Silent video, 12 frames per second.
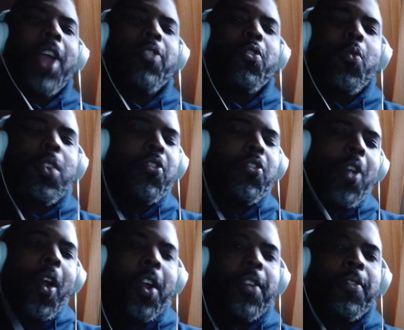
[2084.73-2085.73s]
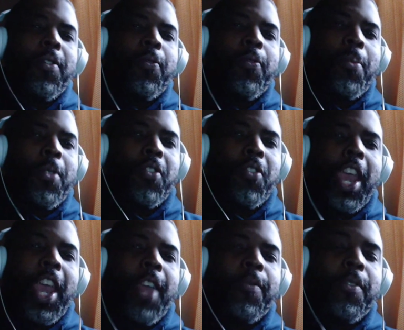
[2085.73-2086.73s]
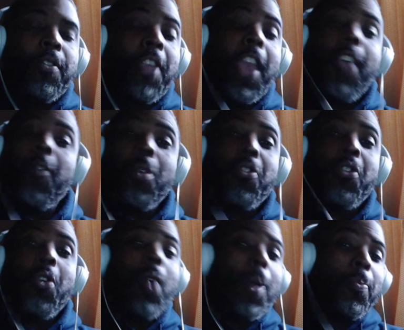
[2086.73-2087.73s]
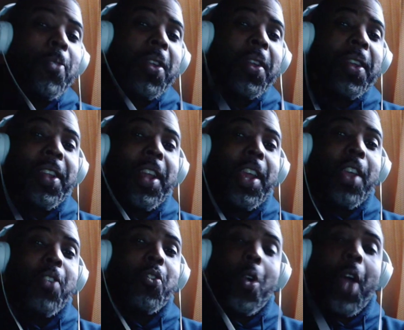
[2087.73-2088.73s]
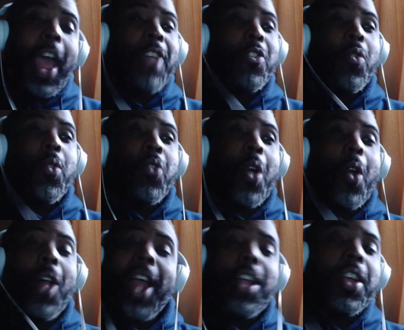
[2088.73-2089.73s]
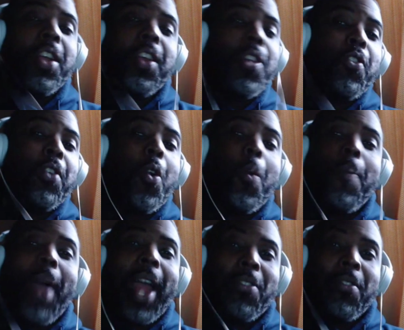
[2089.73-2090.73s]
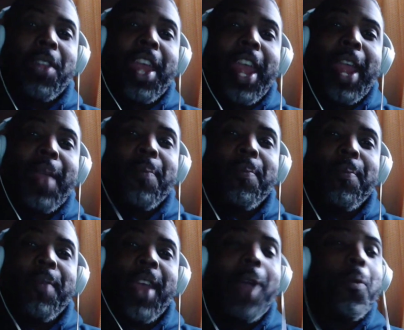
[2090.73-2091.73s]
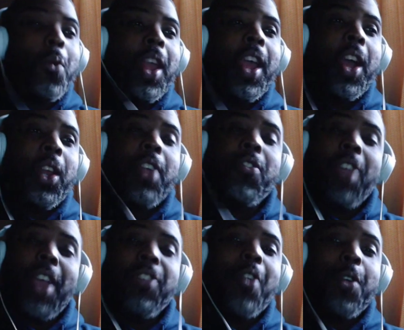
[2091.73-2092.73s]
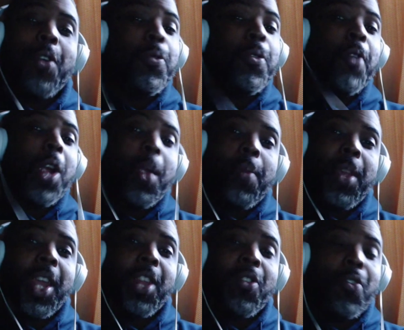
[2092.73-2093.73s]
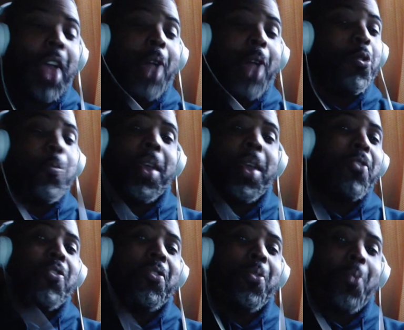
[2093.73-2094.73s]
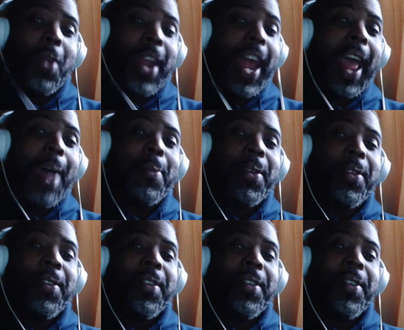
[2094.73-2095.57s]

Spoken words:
to restart from the save was corrupted. So as a result, I couldn't go back to the game. I would unless I started from the very beginning. So I was pissed when that happened.